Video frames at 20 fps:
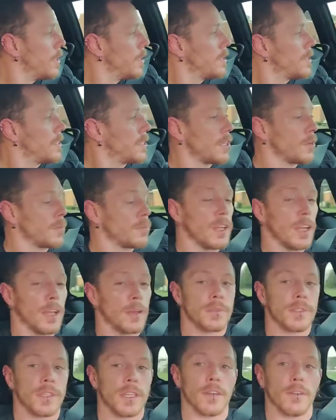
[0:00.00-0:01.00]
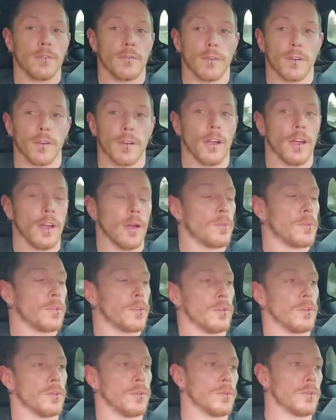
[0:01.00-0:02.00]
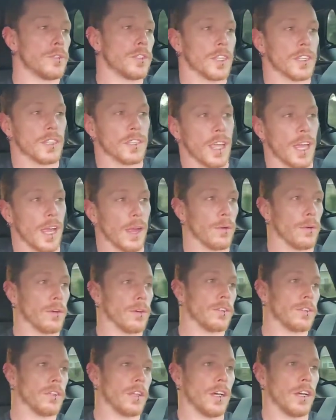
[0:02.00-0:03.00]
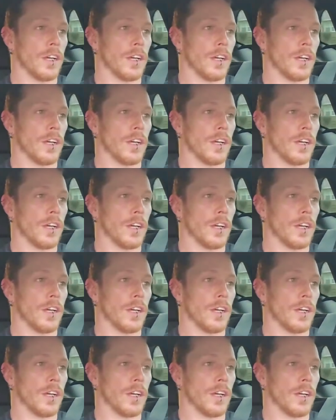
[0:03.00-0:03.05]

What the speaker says: sometimes there for up to 6 hours,